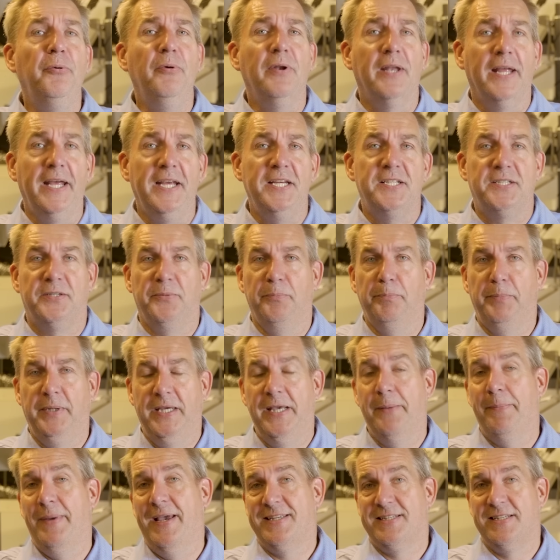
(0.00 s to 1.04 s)
Lynx
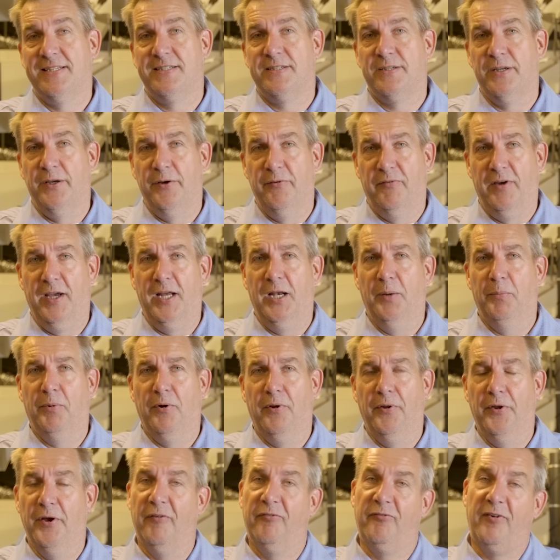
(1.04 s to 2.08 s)
BMSs
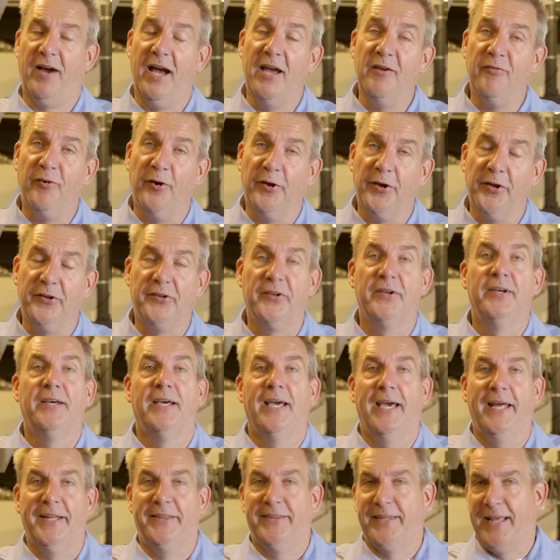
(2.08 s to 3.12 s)
available, a 500
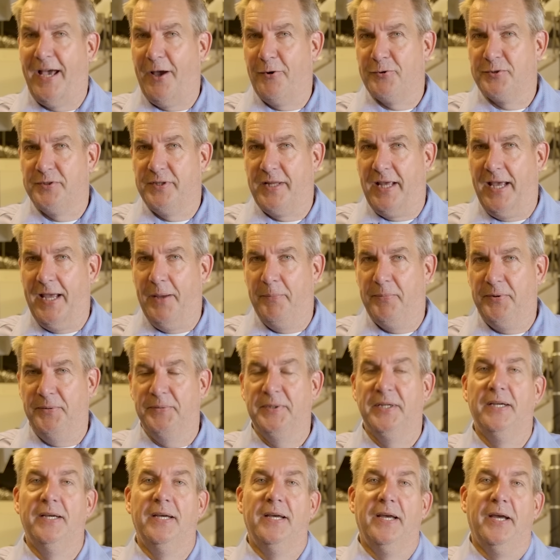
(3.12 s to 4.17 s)
and a 1000 amp.
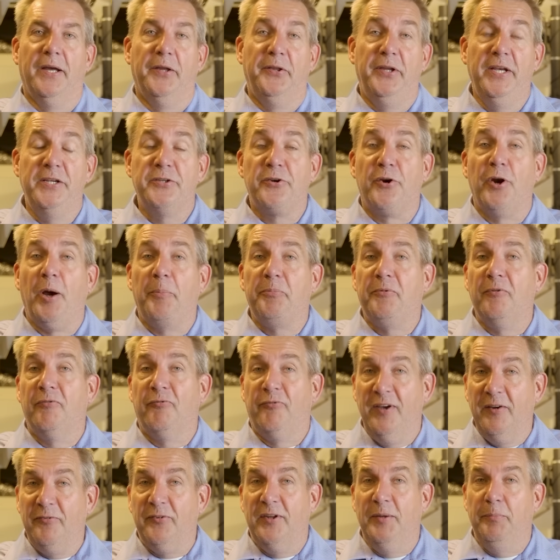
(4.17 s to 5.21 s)
These are up to
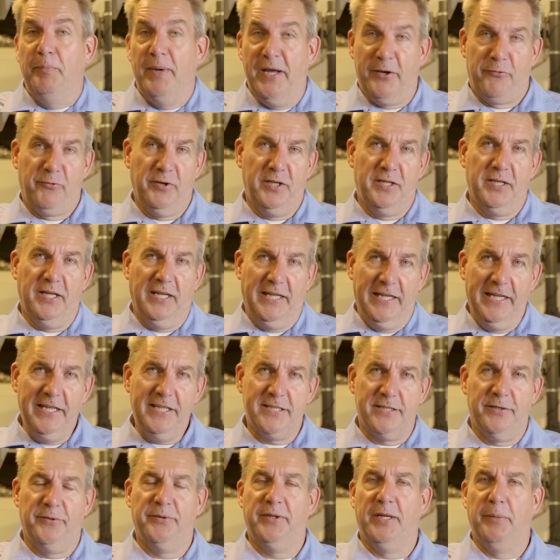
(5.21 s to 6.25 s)
50 batteries
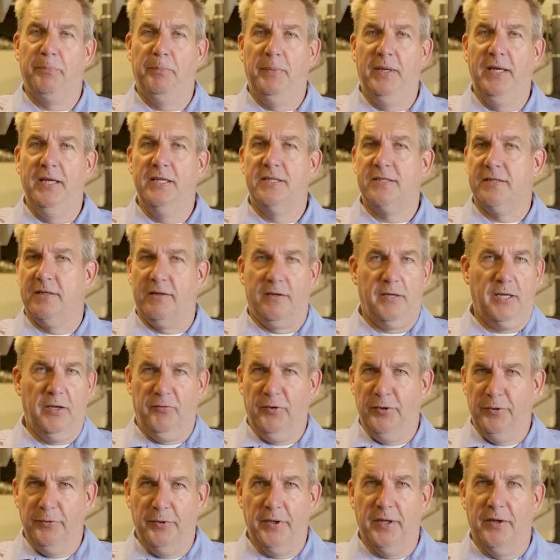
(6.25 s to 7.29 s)
each. That means if
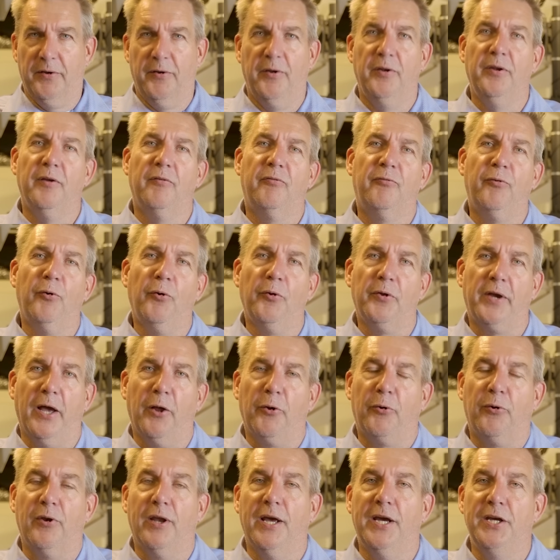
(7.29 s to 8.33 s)
you do the, the full
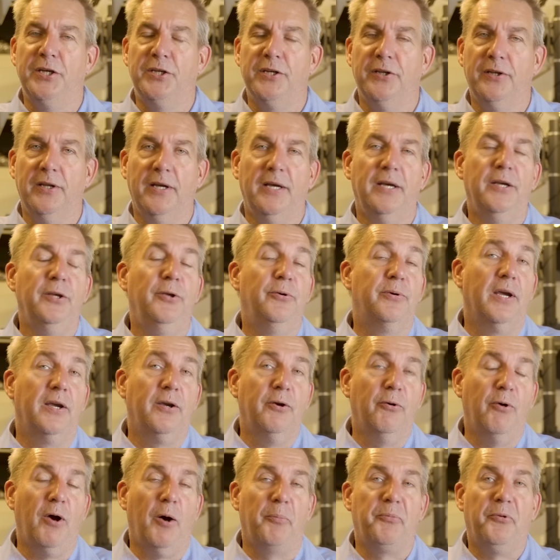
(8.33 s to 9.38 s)
calculation, you can
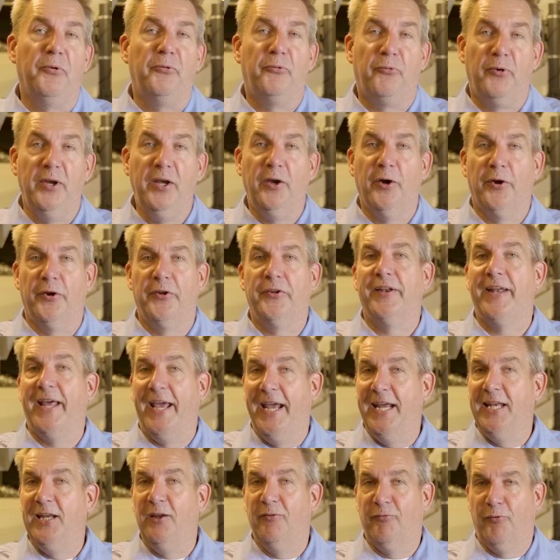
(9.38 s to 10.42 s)
go up to
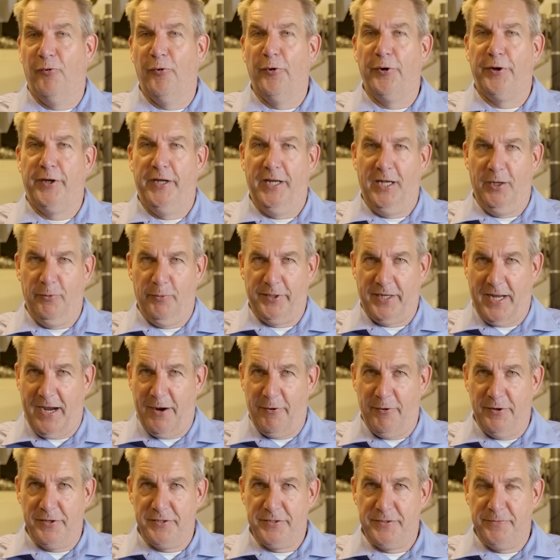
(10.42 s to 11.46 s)
384 kilowatt
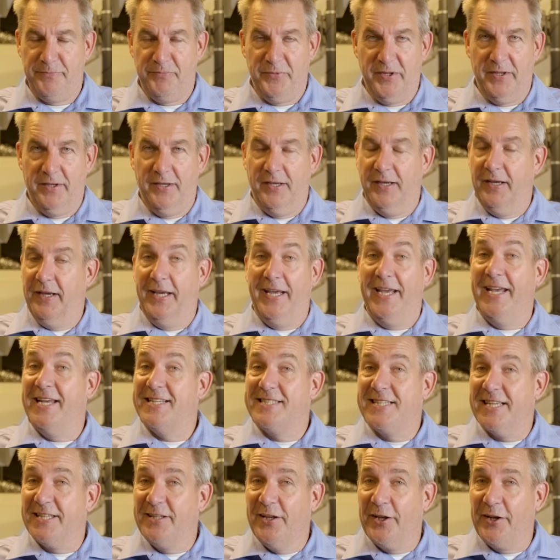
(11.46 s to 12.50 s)
hours.
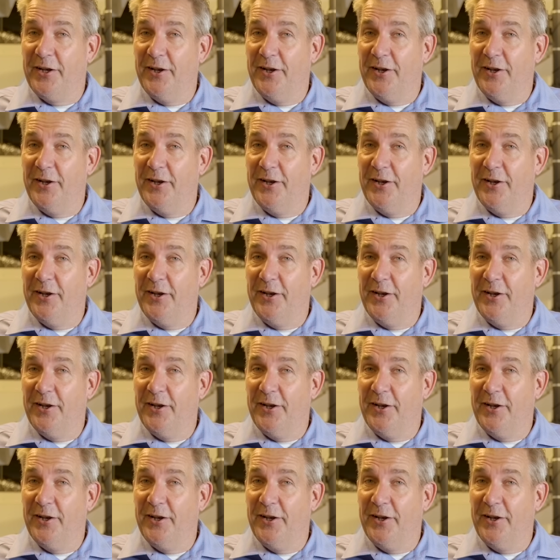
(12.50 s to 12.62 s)
Is that not